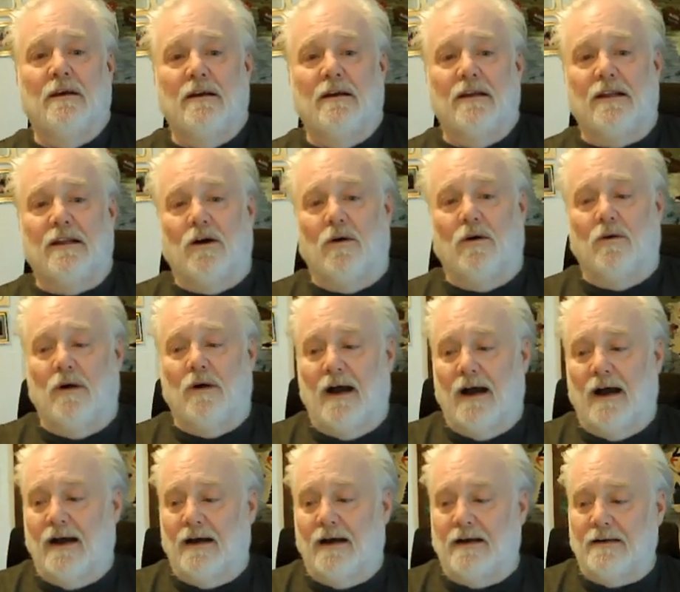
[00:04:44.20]
you know,
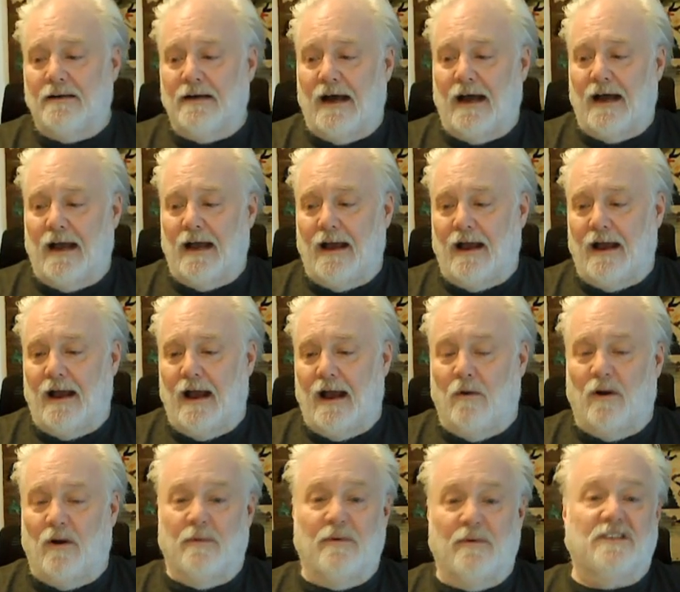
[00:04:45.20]
uh, I, I
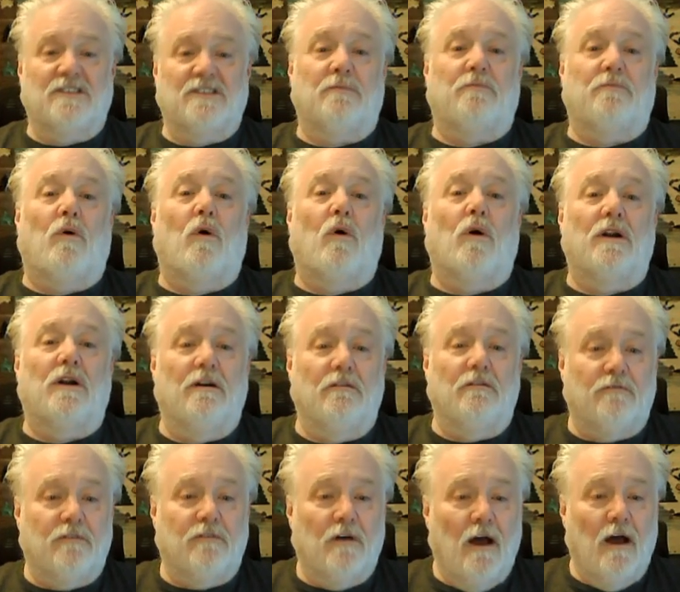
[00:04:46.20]
want to be
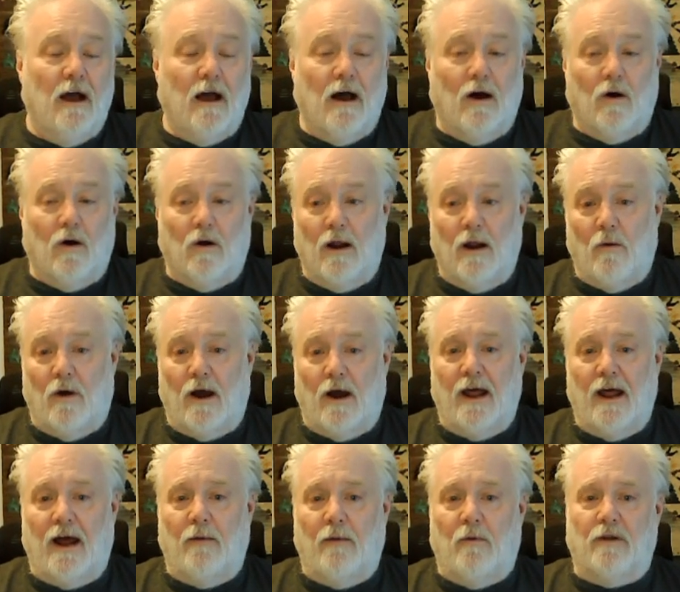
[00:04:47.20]
supportive or
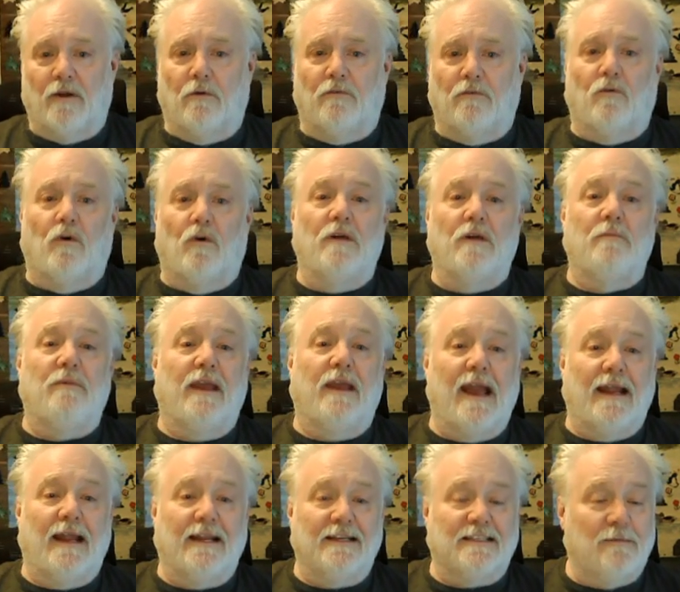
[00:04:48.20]
I, I want to avoid
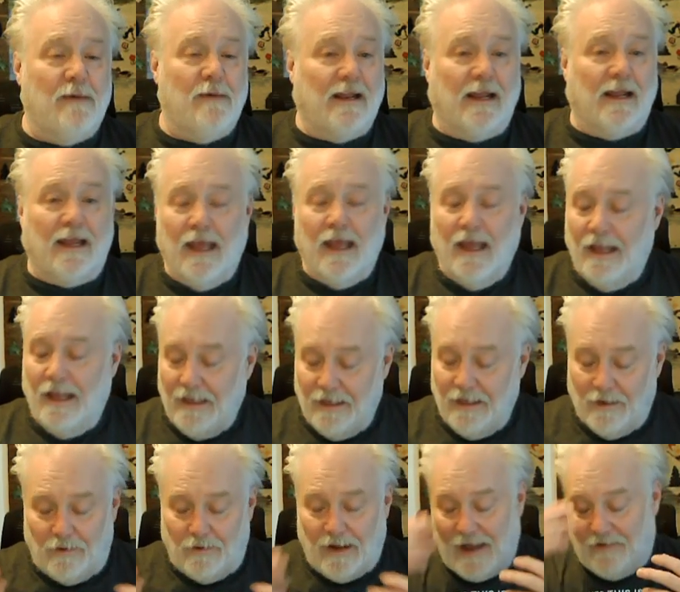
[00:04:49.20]
being anti Semitic.
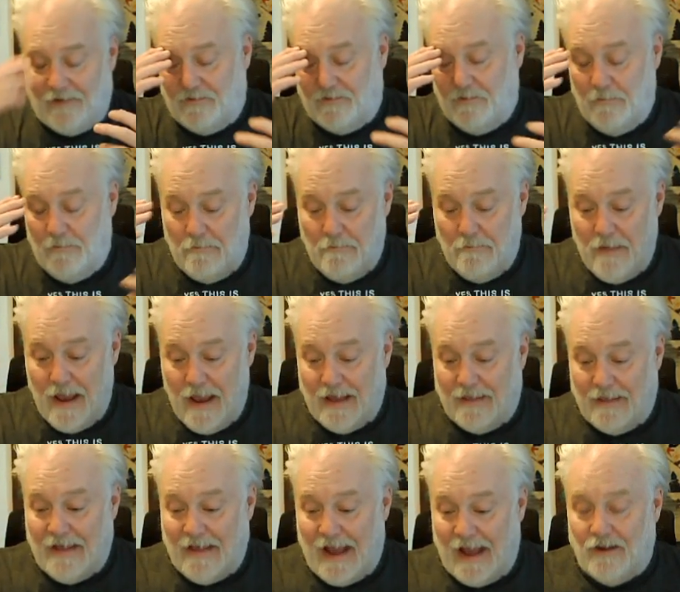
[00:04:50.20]
You don't have to
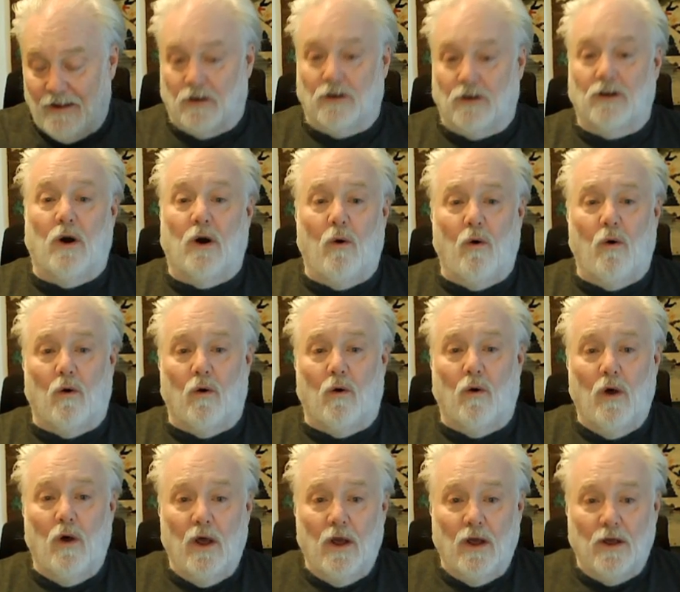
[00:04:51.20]
make that your
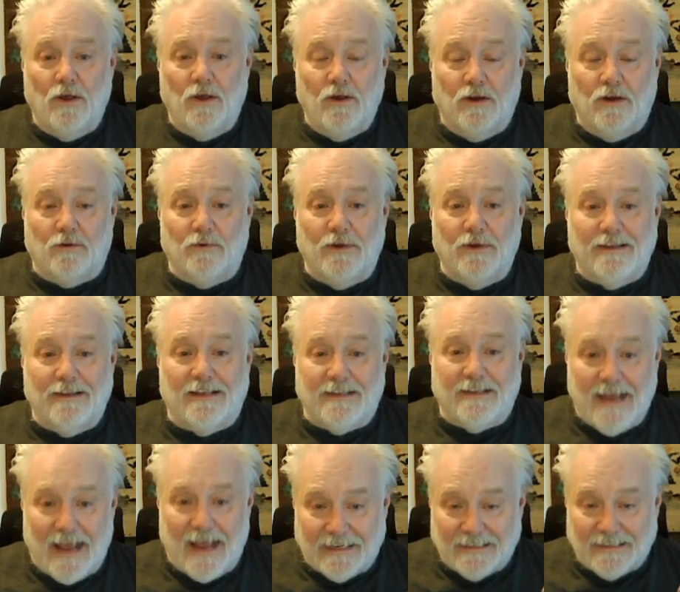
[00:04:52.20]
goal. You can read the
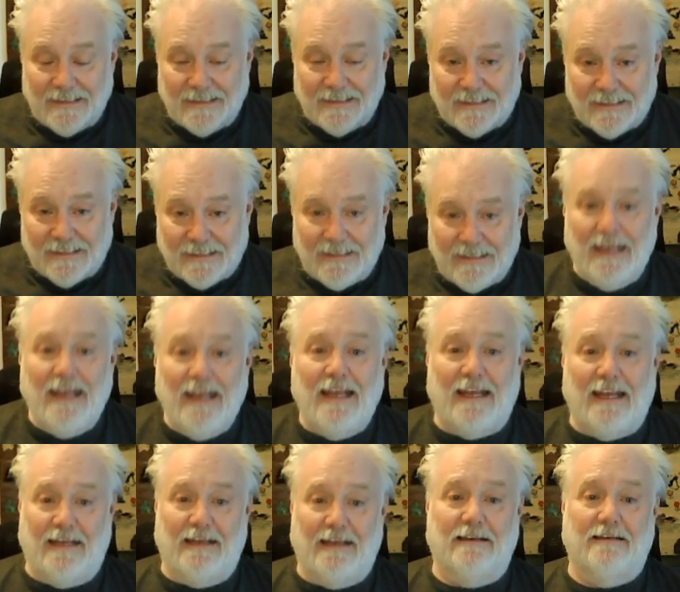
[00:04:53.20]
text and
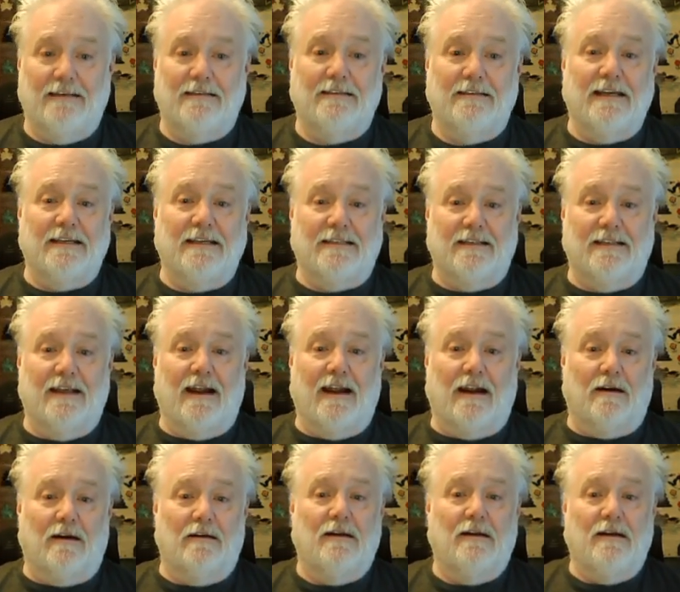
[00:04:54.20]
see it's
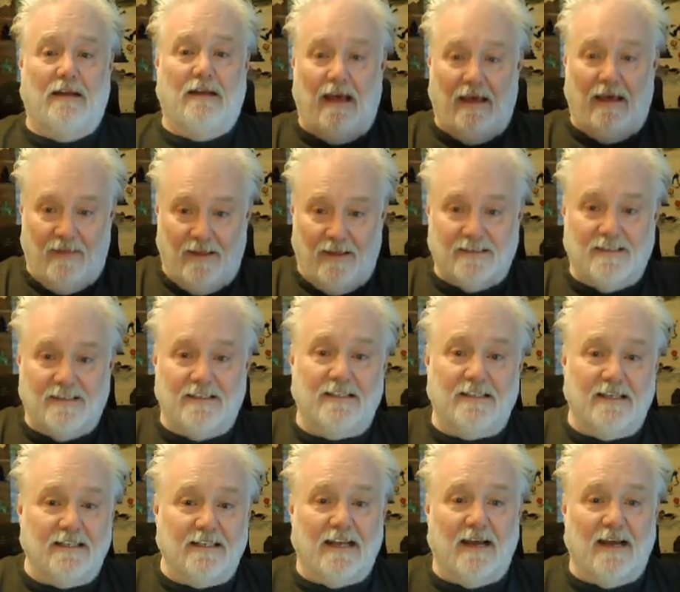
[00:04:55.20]
there. And this is
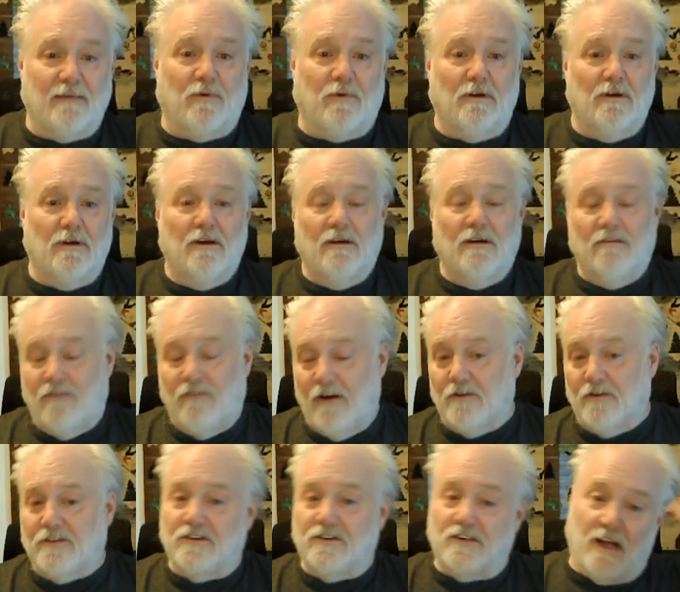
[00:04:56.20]
an example.
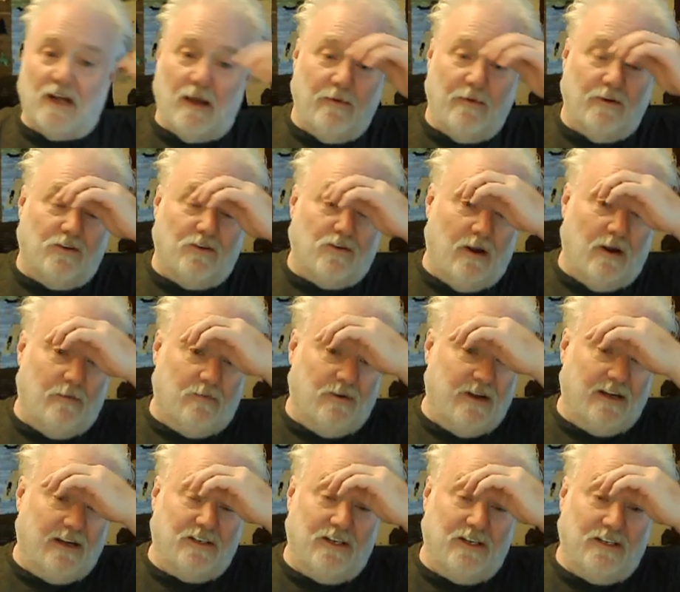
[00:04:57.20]
Pharisees are coming to try and
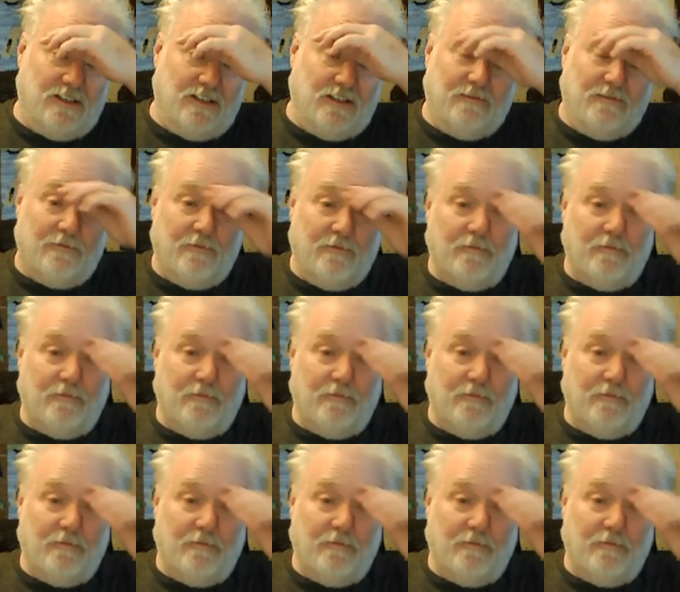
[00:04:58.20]
protect Jesus.